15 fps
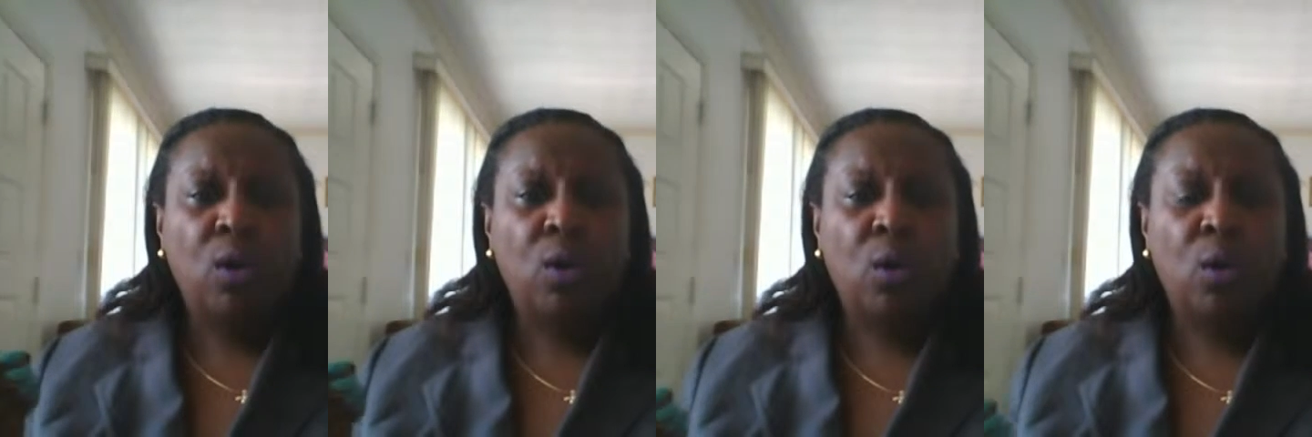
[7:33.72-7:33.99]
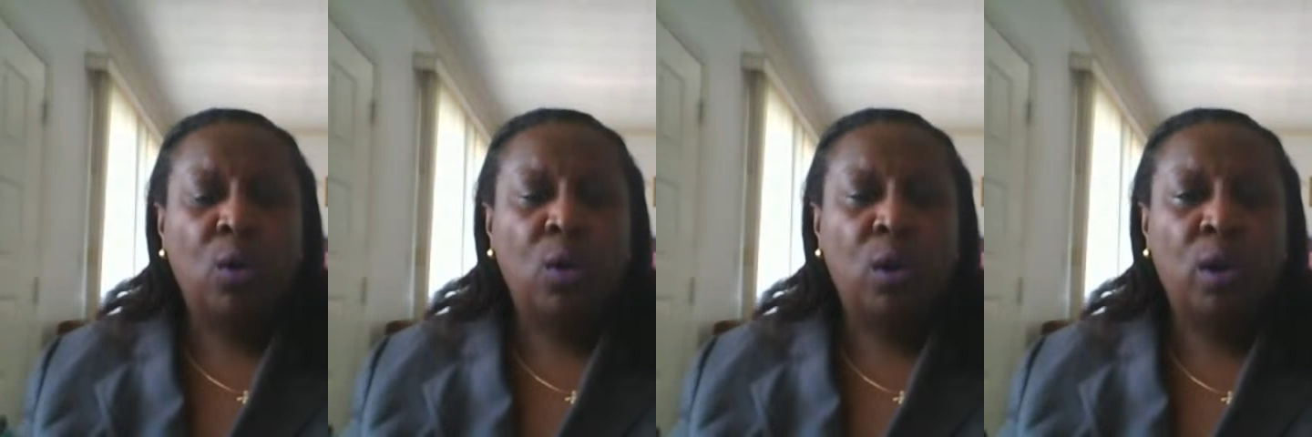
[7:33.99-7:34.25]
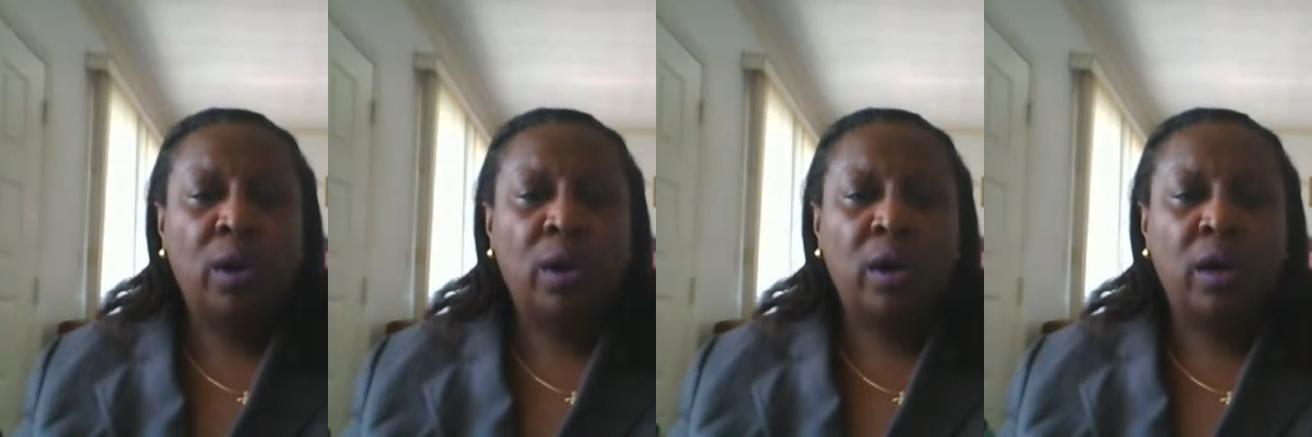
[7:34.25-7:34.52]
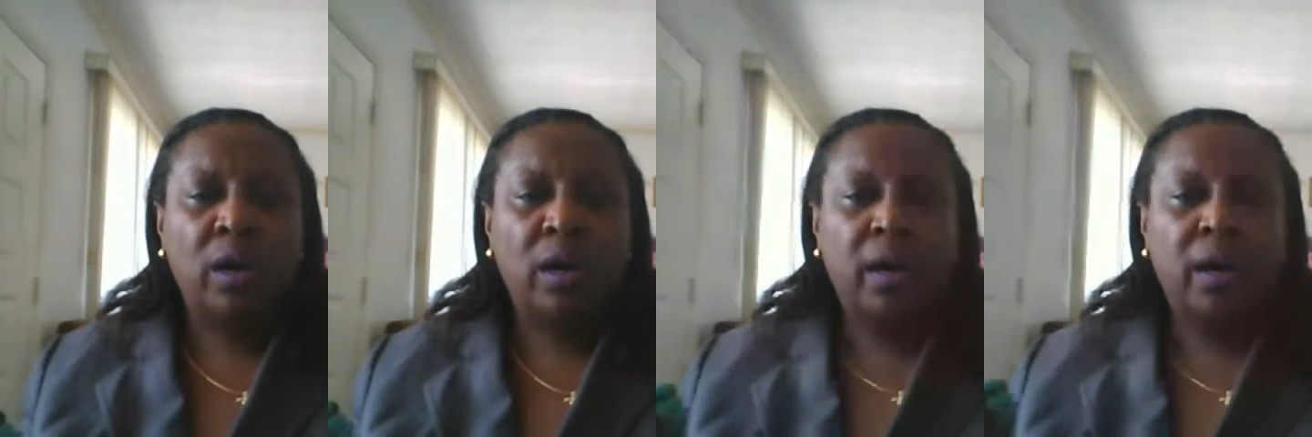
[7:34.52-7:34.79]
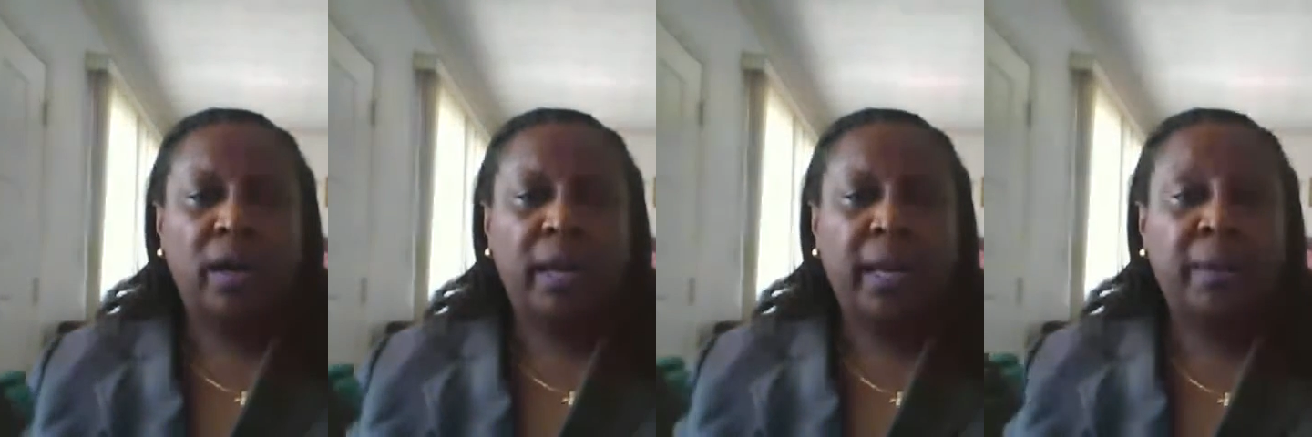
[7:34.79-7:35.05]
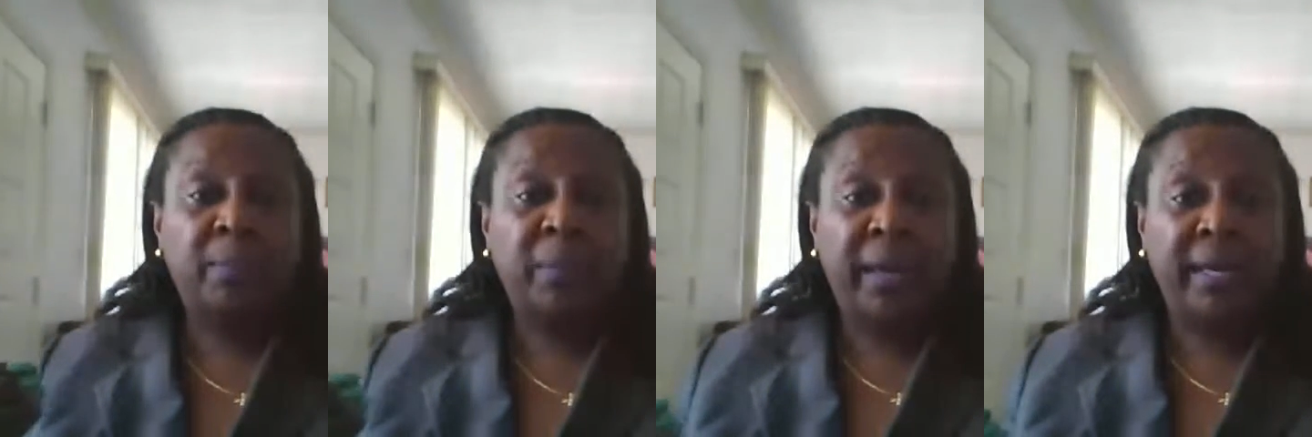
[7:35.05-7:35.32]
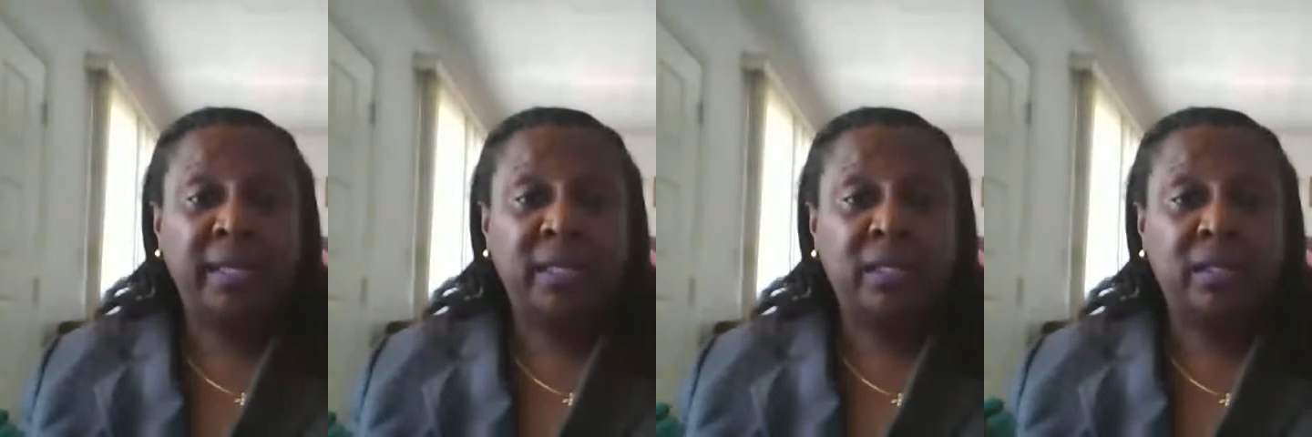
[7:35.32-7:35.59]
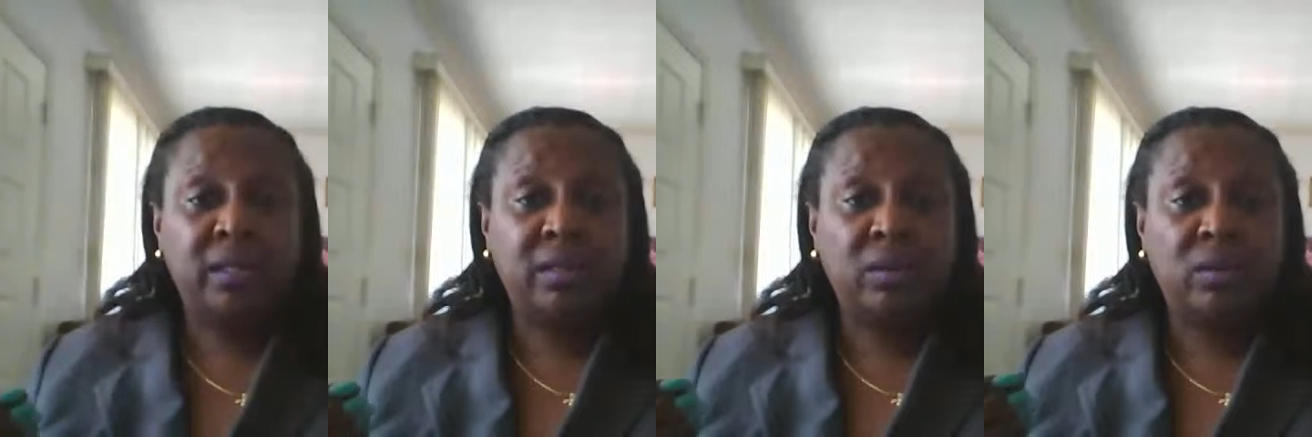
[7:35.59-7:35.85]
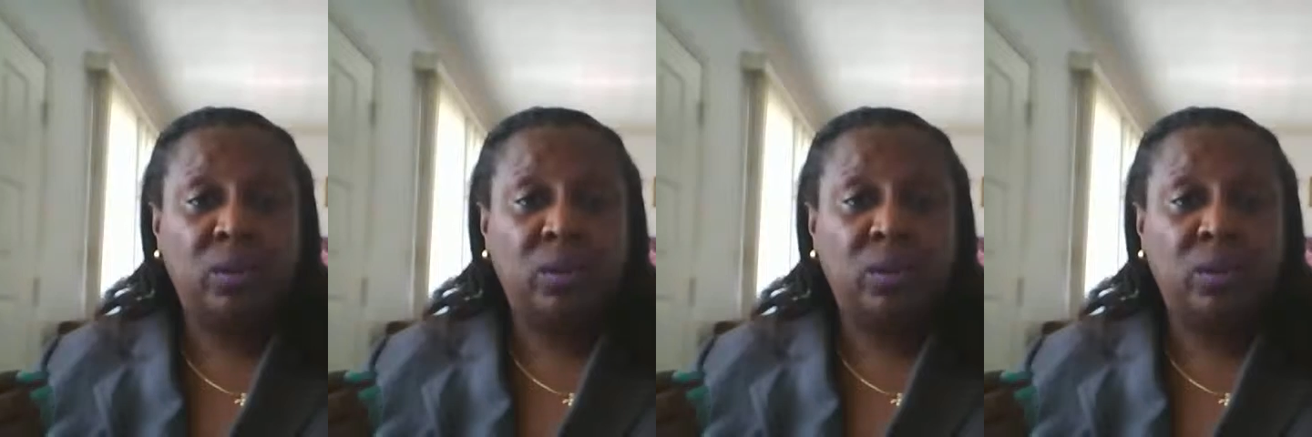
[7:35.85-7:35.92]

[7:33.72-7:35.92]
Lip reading: or a base